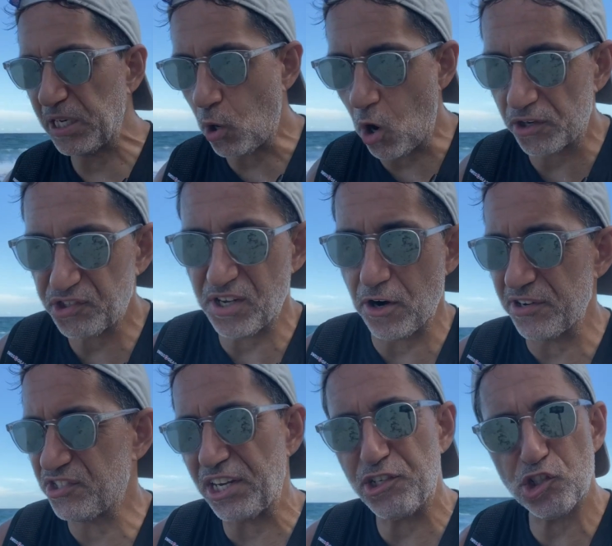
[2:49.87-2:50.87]
Because
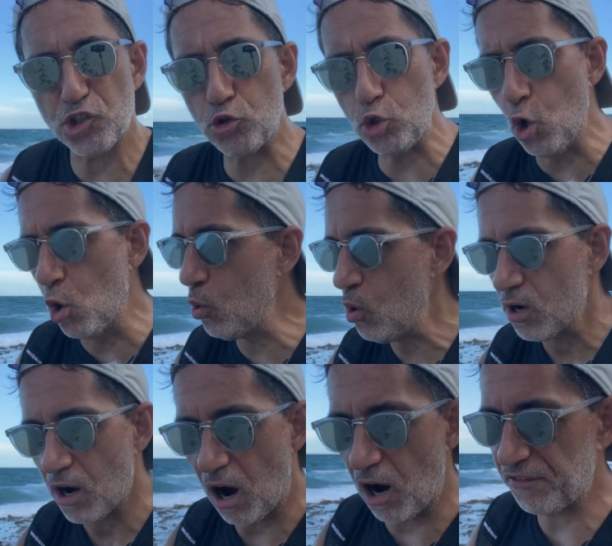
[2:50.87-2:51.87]
there is a slew
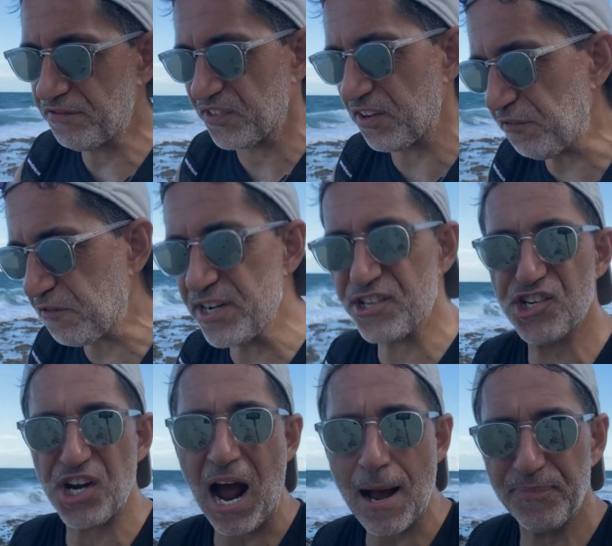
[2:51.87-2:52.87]
of
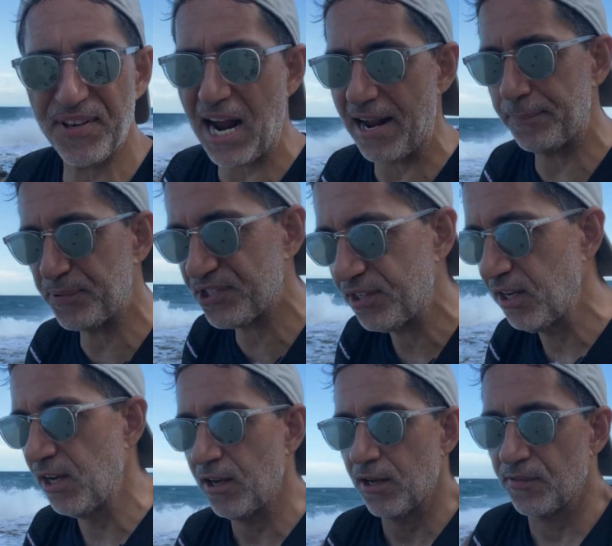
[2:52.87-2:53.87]
different job types
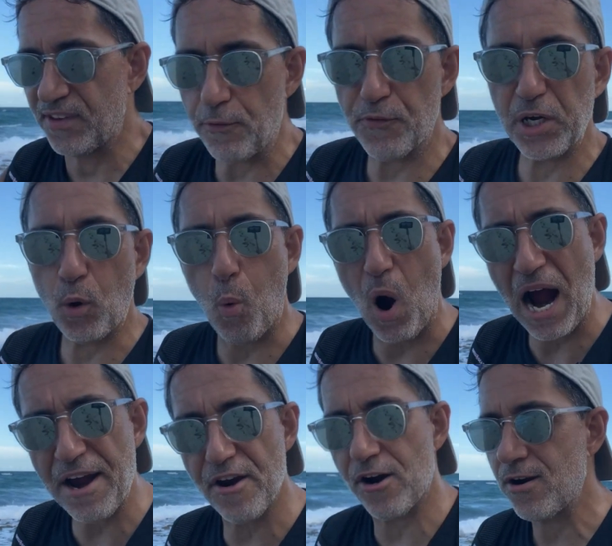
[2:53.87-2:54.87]
that
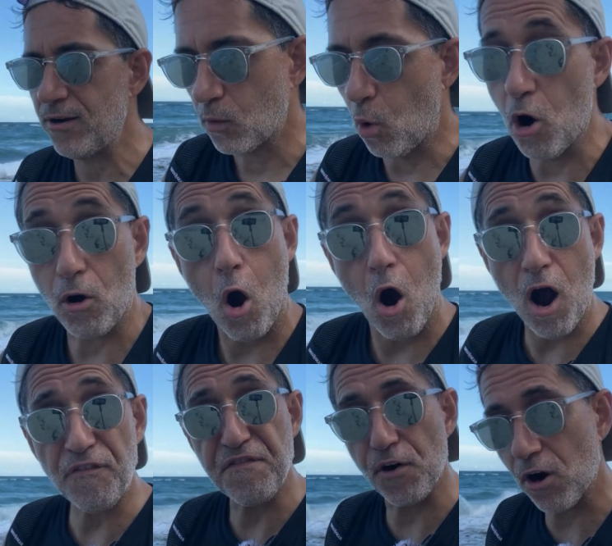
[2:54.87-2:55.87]
require or
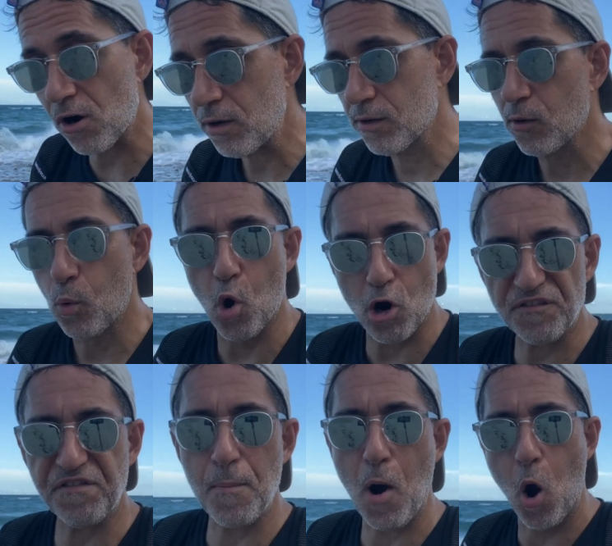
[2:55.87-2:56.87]
offer
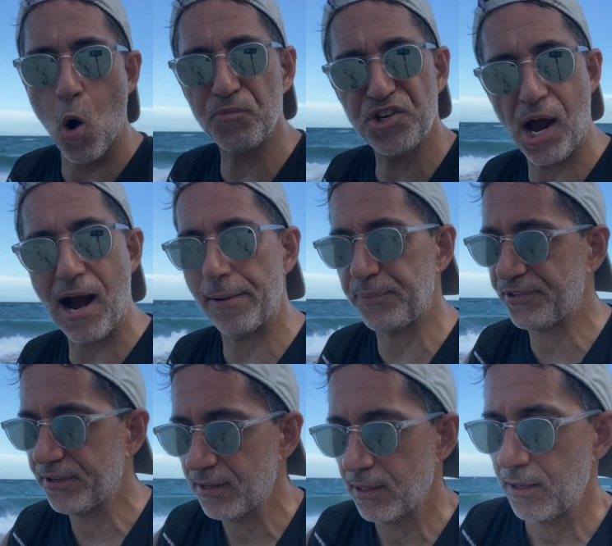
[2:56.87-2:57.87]
work from home
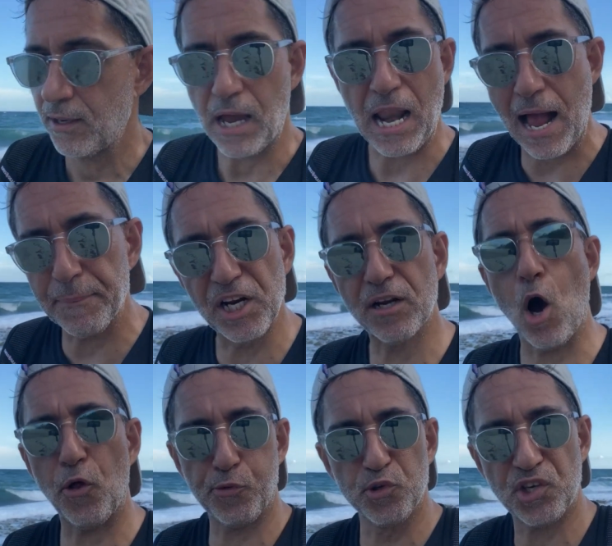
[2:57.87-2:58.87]
jobs. And I'm going to
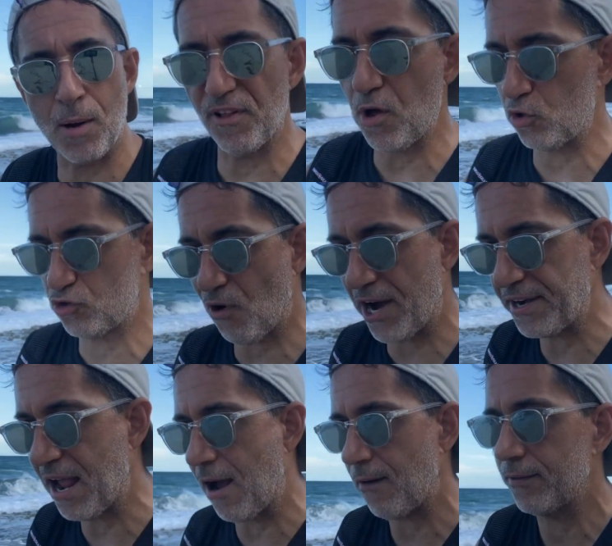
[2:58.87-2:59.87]
go through some of those
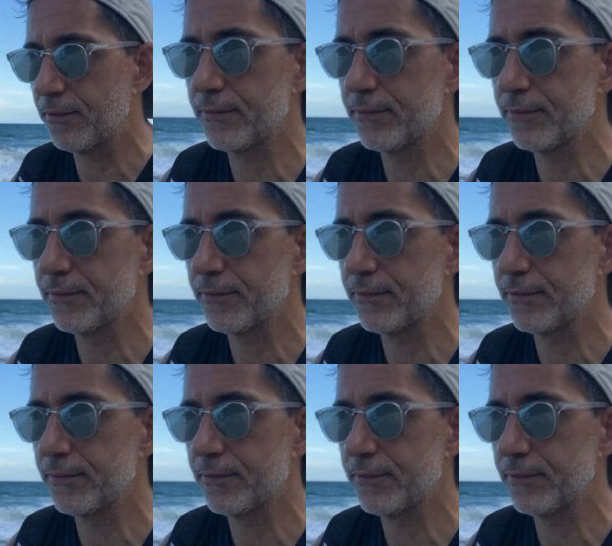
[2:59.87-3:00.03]
right now.